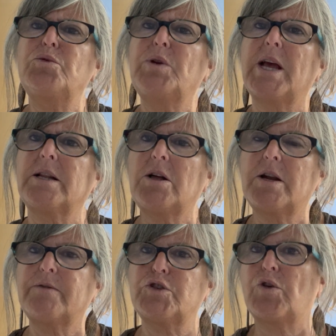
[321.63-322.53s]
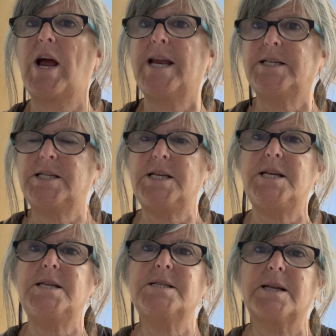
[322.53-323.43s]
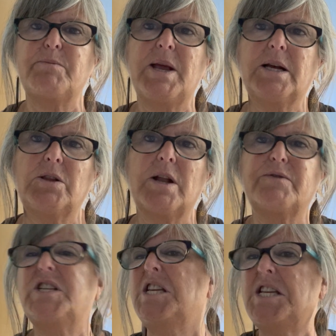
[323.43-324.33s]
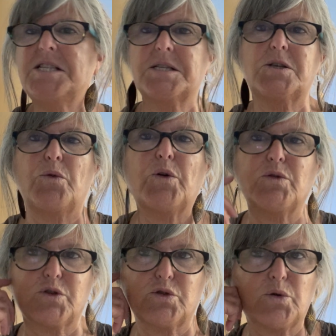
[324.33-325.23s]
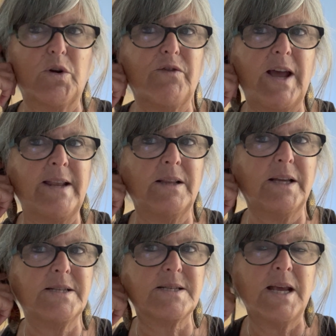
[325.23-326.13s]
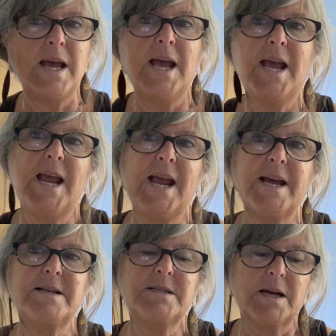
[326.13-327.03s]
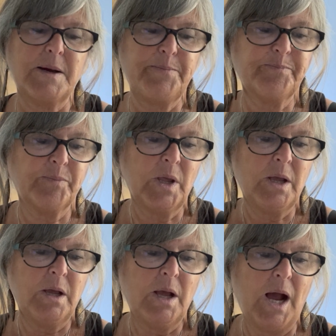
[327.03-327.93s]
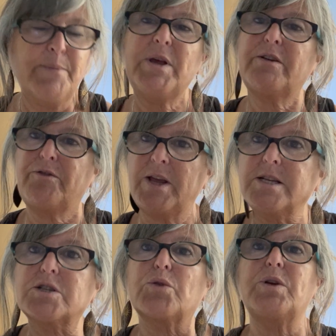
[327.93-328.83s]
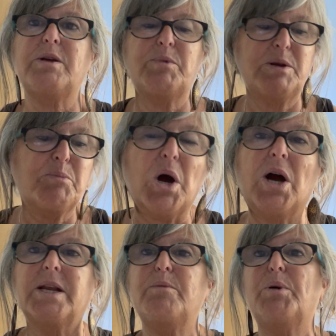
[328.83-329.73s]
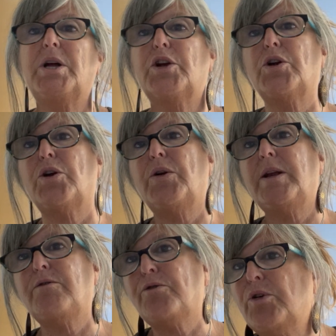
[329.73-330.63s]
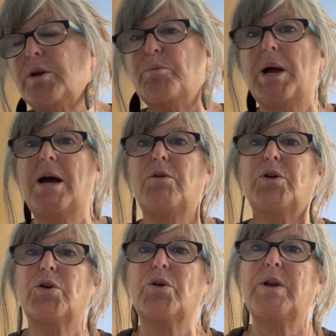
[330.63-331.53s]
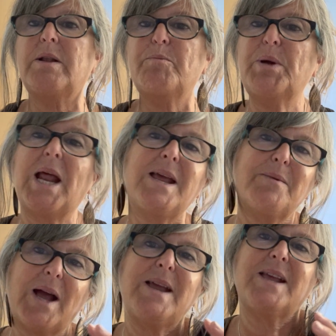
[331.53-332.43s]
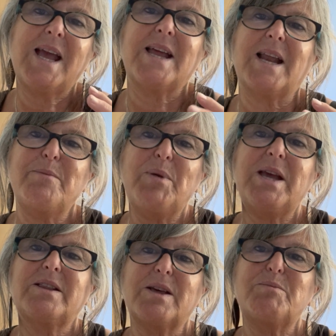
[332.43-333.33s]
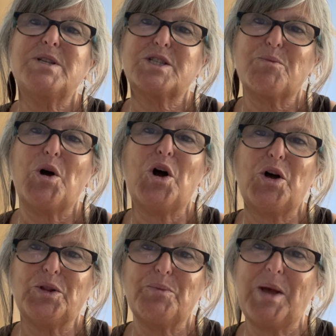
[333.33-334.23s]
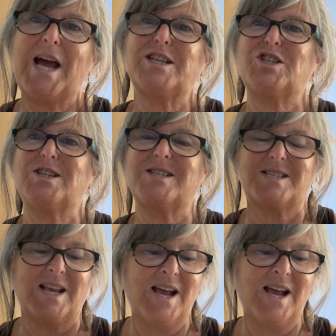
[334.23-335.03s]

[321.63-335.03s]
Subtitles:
get a lot of dried teas and make a lot of teas, so those are sort of endless. And I make face cream and body butter and foot powder, but I make them in small batches.